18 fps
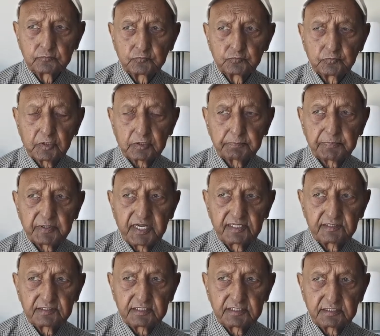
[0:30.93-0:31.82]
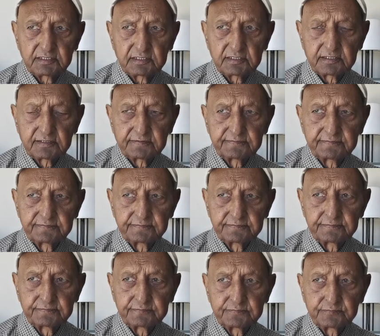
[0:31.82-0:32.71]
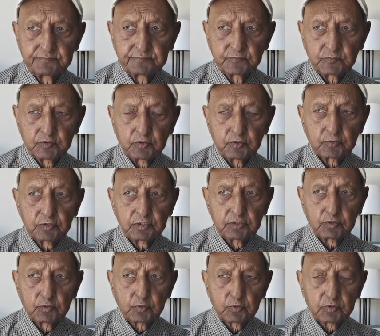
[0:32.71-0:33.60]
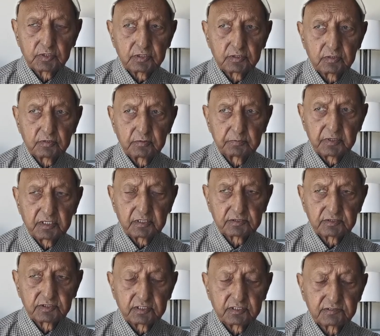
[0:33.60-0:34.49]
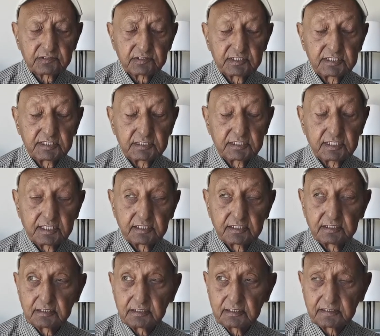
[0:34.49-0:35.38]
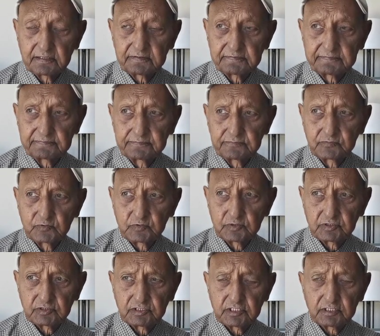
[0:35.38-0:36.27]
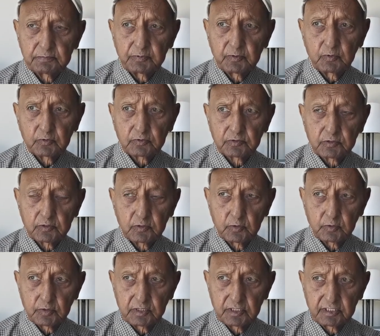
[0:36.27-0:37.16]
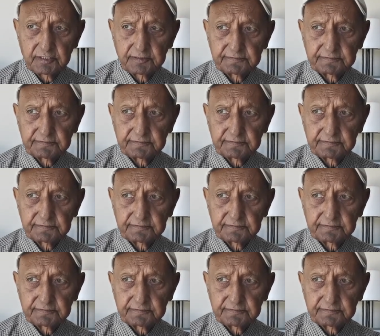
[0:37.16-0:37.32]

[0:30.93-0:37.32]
were present on the corner of Marshall Street and St. Paul's Road.